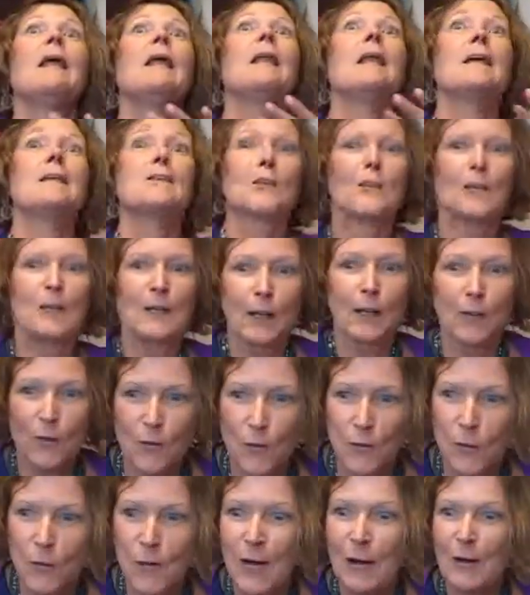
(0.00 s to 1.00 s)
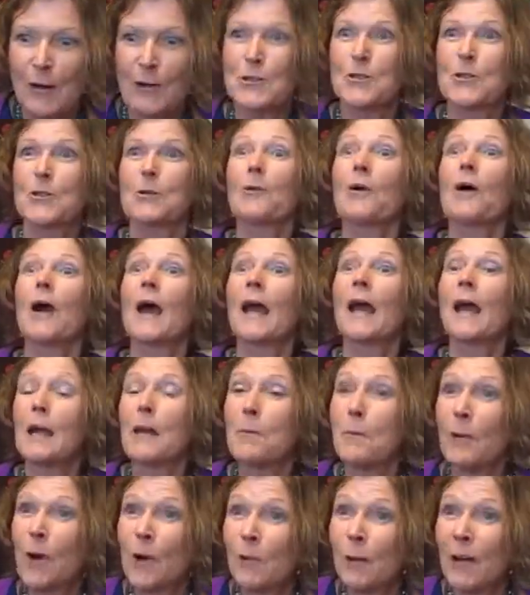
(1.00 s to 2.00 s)
I took another 3 hours to write
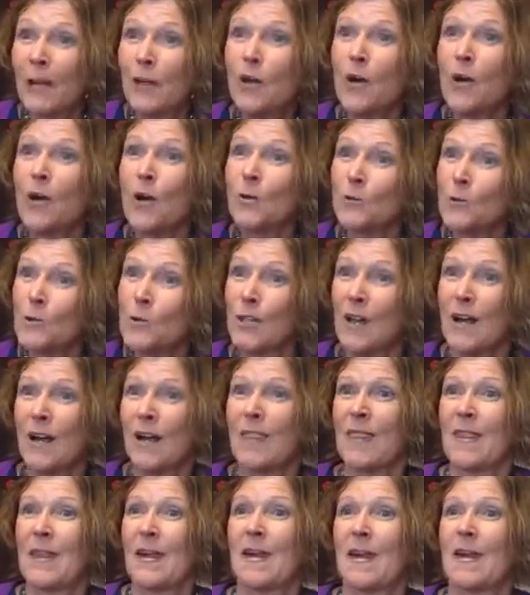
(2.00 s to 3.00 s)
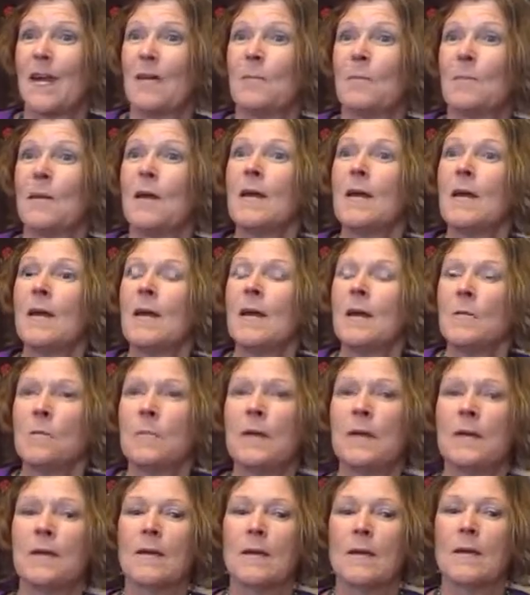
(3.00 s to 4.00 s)
up all my notes on them
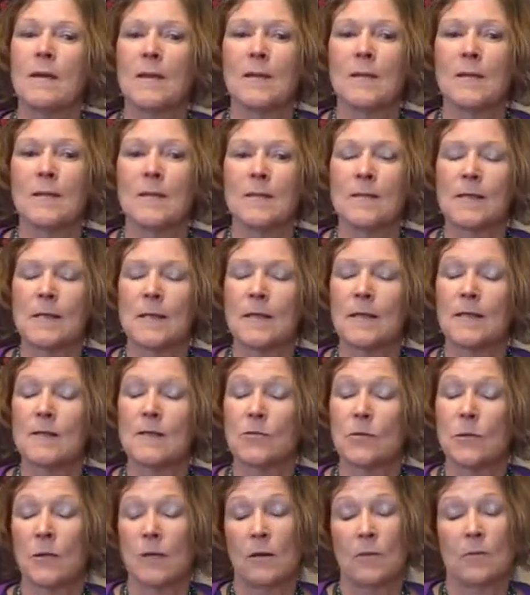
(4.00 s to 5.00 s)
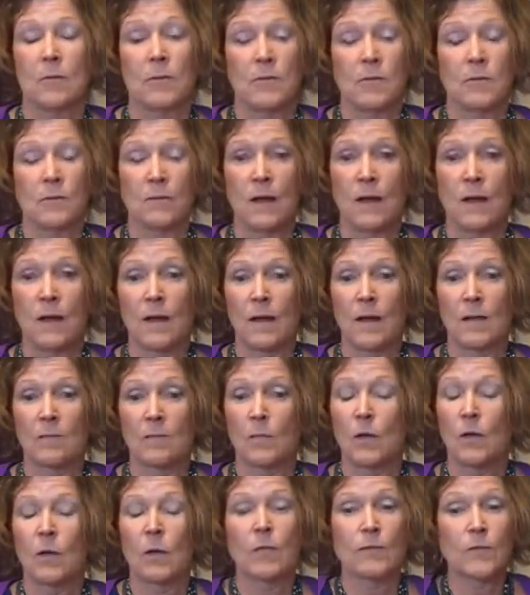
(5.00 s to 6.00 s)
because you
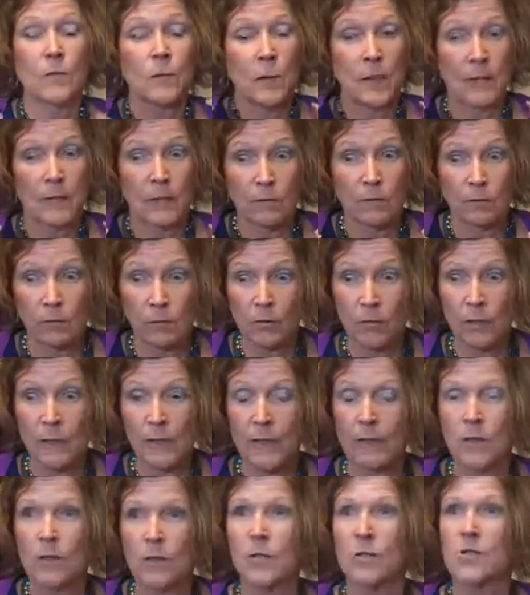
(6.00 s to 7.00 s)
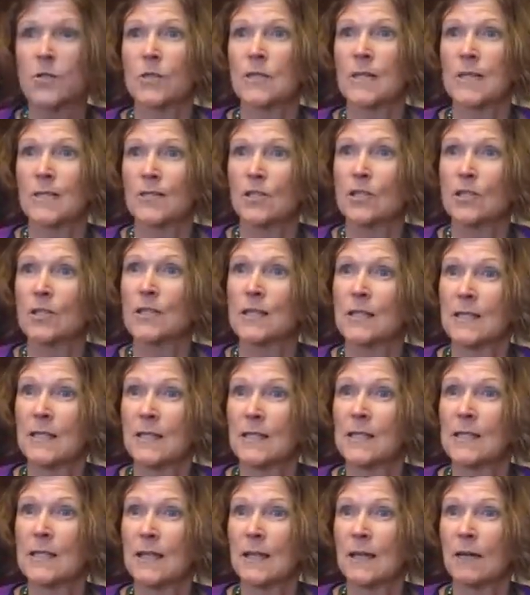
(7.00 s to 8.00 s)
have to pay really close attention to
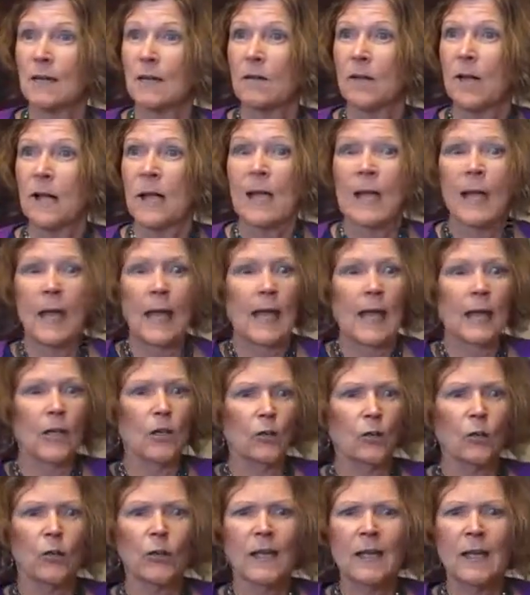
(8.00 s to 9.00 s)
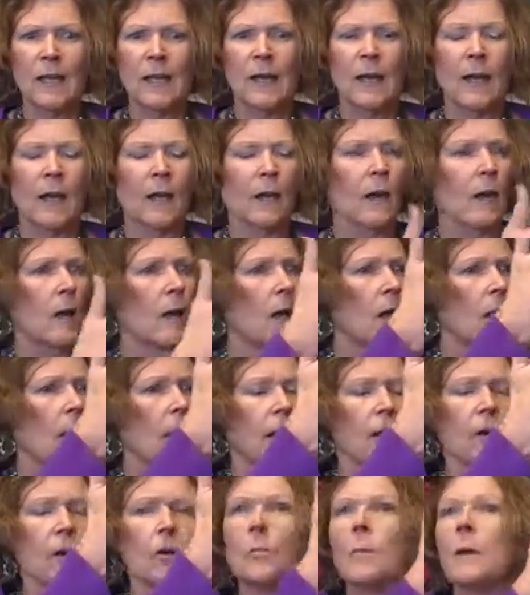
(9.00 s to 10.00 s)
detail, and you're looking at,
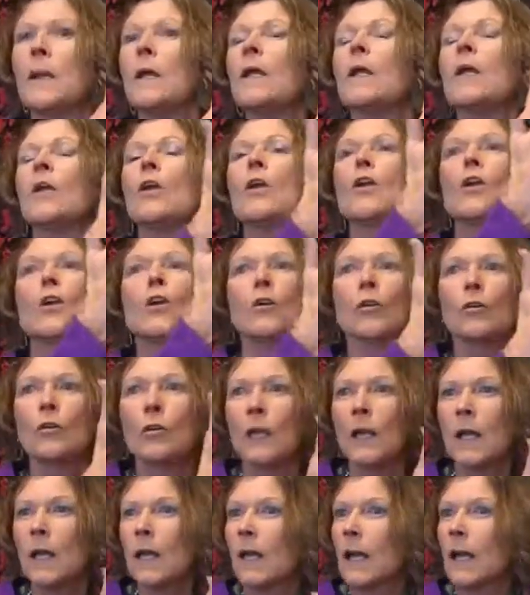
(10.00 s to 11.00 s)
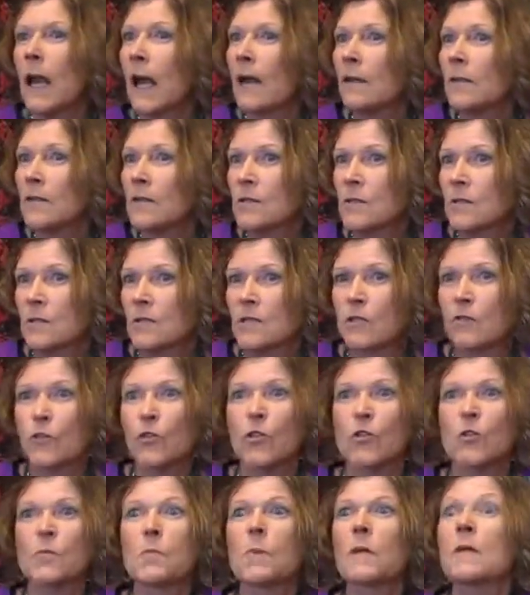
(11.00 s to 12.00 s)
it could be urine analysis
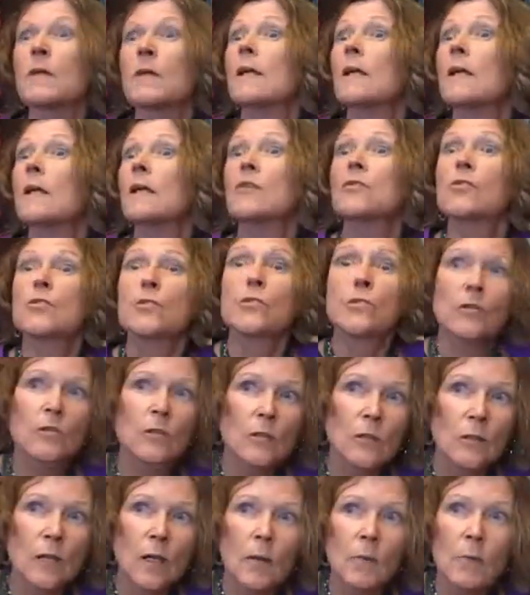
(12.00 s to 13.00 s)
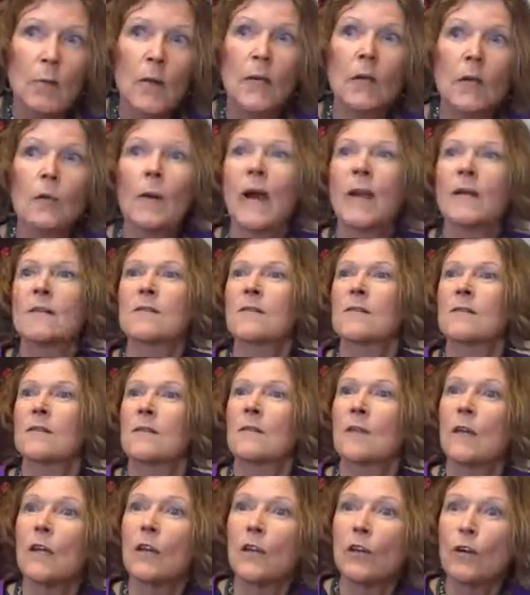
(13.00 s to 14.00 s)
for spilling certain amino acids
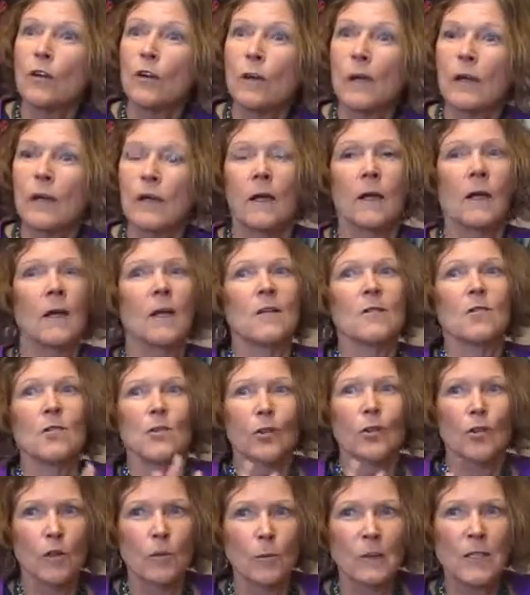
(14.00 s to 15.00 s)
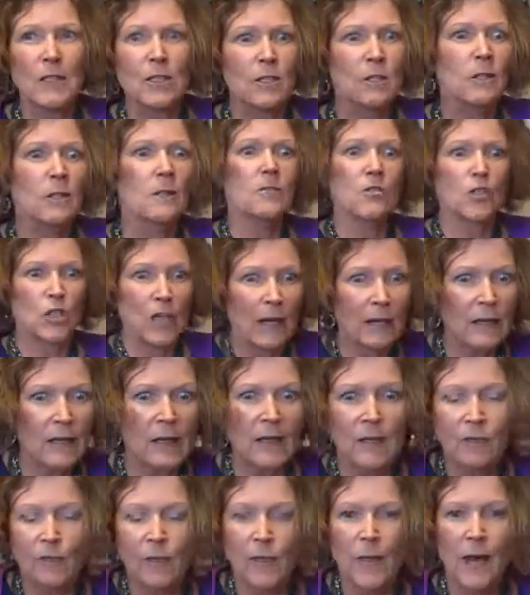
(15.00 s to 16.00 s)
in the urine. So you could be
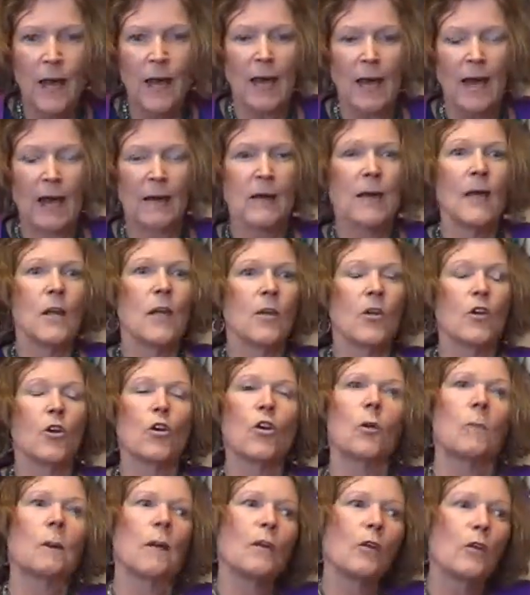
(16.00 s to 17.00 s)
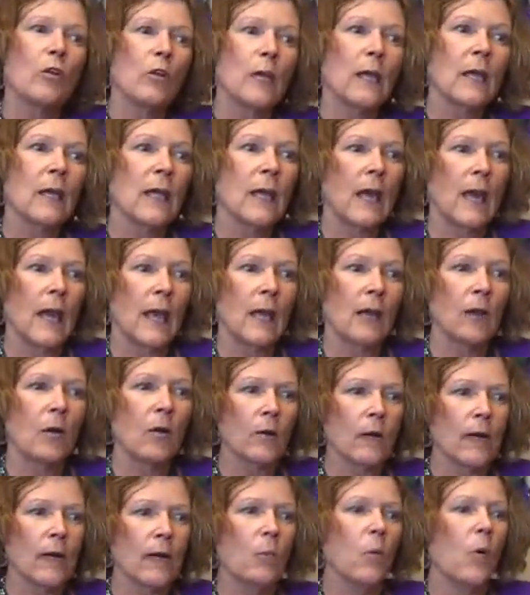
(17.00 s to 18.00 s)
checking for that. Right. You could be looking at,
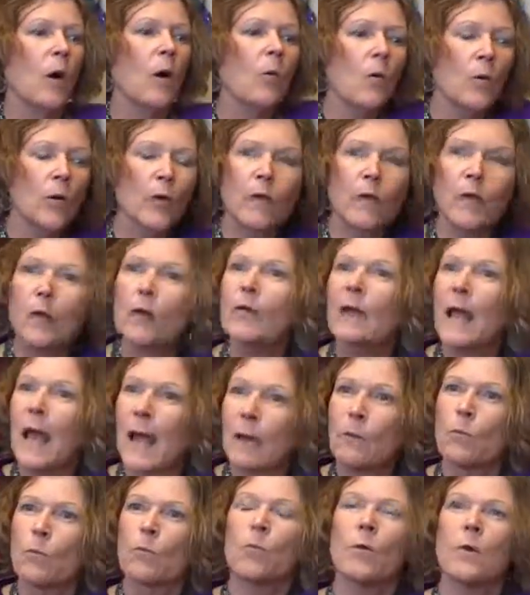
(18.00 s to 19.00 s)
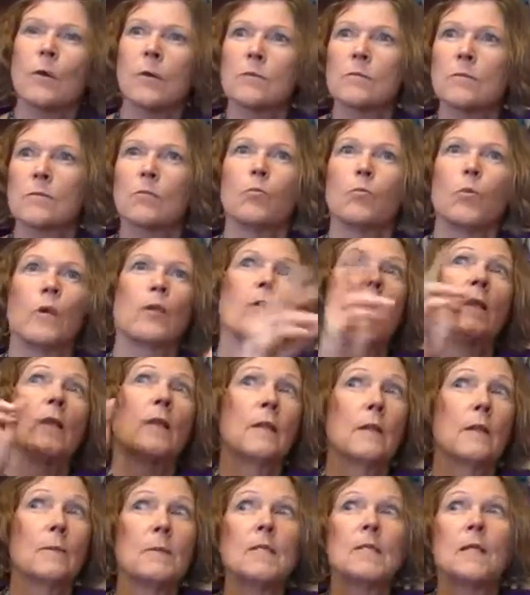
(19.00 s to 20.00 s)
what were their what are the
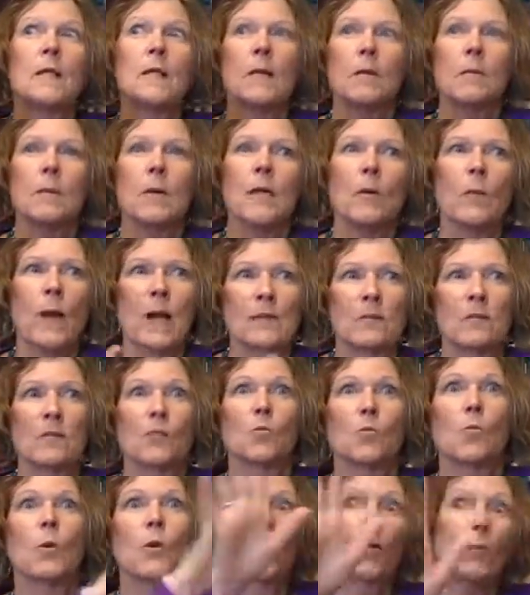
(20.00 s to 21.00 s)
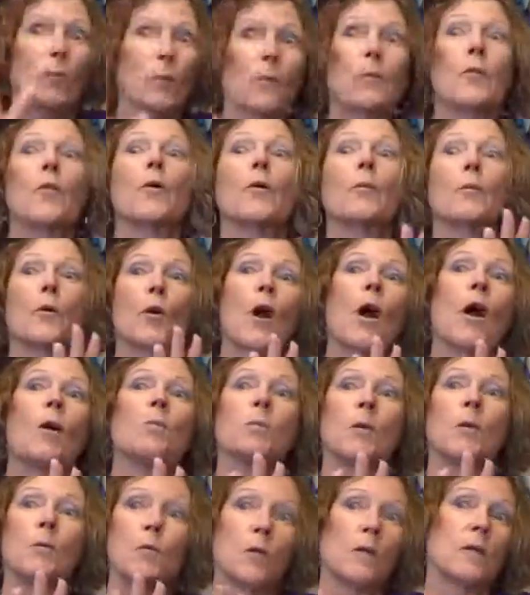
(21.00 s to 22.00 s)
limiting amino acids? What are their
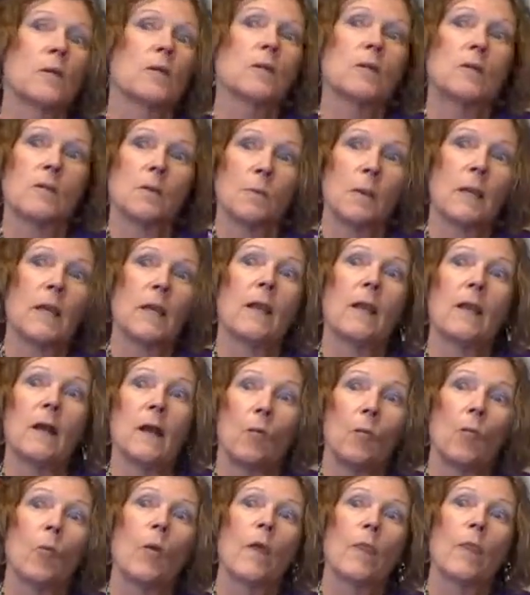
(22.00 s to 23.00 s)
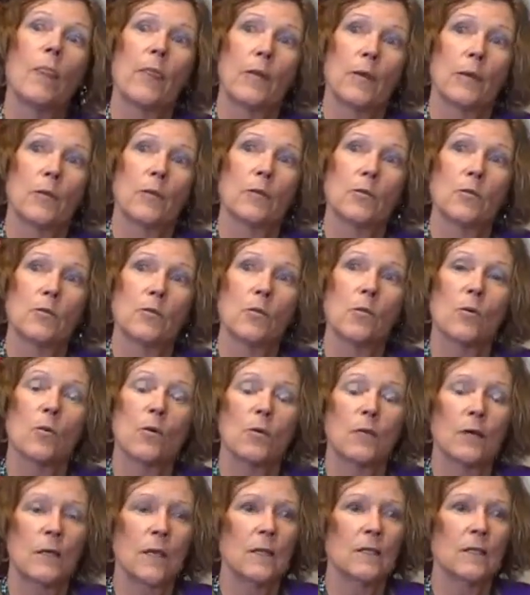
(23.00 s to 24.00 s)
problem ones depending on what their
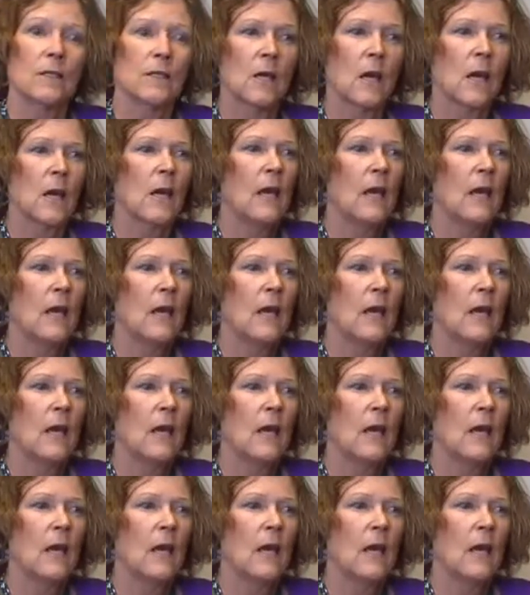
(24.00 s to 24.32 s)
disorder is?